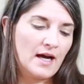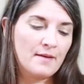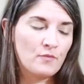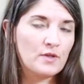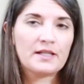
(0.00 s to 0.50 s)

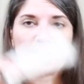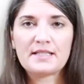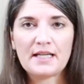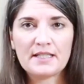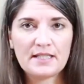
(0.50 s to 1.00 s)
I'm really
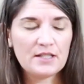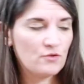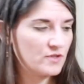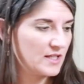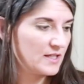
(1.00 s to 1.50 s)
excited to
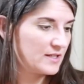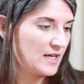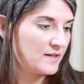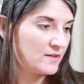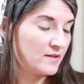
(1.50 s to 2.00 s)
use this,
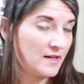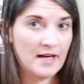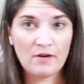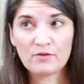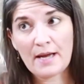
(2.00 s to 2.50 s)
and
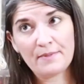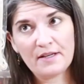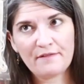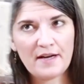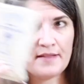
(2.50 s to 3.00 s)
I was happy
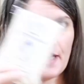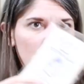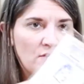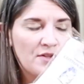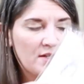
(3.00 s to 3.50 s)
to find
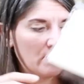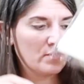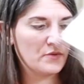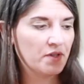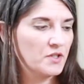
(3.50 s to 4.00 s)
that. So I thought that
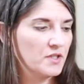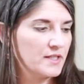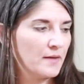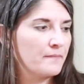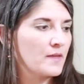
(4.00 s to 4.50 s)
was a really good
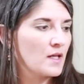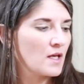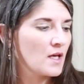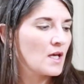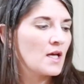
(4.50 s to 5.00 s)
deal.
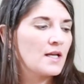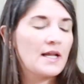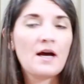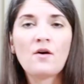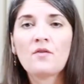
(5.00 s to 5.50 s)

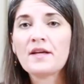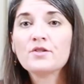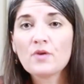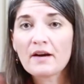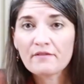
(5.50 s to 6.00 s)
Now, they
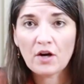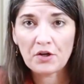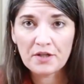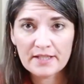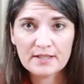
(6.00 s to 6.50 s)
do have
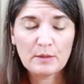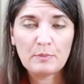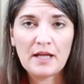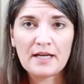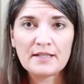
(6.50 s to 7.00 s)
gardening
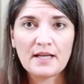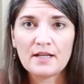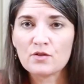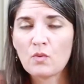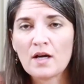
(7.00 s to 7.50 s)
supplies
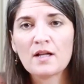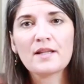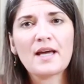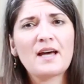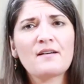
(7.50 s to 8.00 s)
as well.
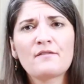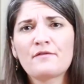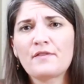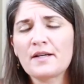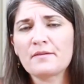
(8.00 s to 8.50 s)
They
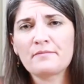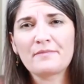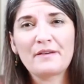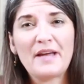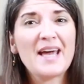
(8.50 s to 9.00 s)
have
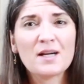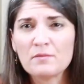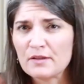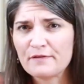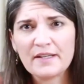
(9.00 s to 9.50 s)

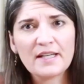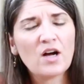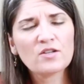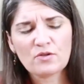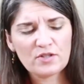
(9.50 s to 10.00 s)
animal feed,
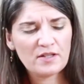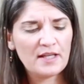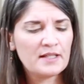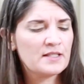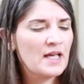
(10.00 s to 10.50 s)
all sorts of
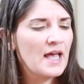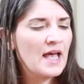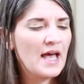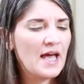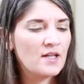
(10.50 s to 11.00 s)
things.
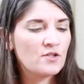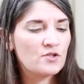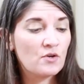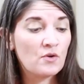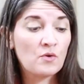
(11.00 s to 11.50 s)
And
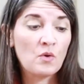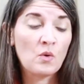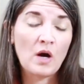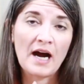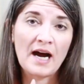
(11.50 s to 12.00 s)

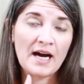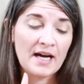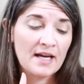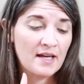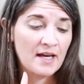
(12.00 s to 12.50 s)
so
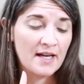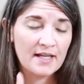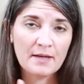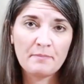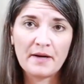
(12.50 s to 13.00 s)
I
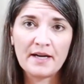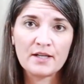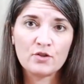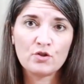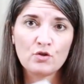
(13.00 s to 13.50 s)
ended up
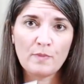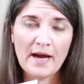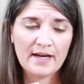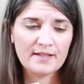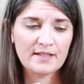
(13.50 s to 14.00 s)
buying 2
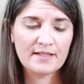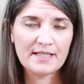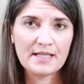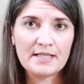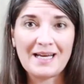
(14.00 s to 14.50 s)
packs of
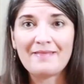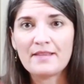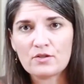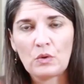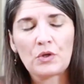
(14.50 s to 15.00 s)
seeds on
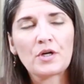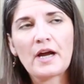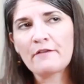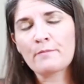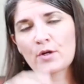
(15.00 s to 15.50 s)
this order.
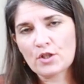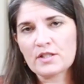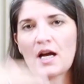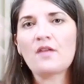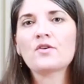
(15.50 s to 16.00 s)
I have
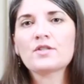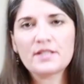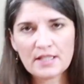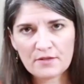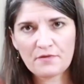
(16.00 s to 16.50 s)
purchased other
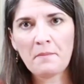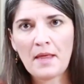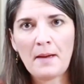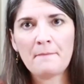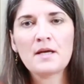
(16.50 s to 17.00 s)
seeds from
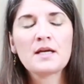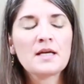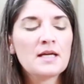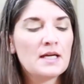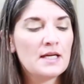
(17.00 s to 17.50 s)
them
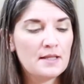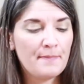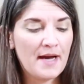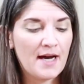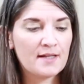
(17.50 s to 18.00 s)
in the
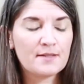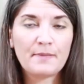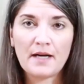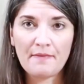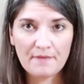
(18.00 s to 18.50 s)
past,
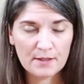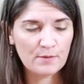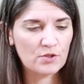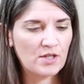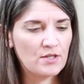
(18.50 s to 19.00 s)
but on this
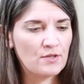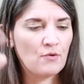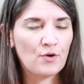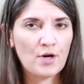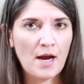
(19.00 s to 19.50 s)
particular
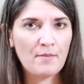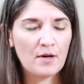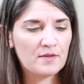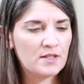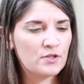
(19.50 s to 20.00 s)
order, I
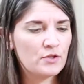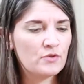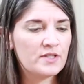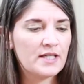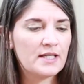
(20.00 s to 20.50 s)
bought these
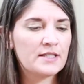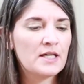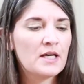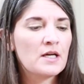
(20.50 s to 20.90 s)
2 seeds.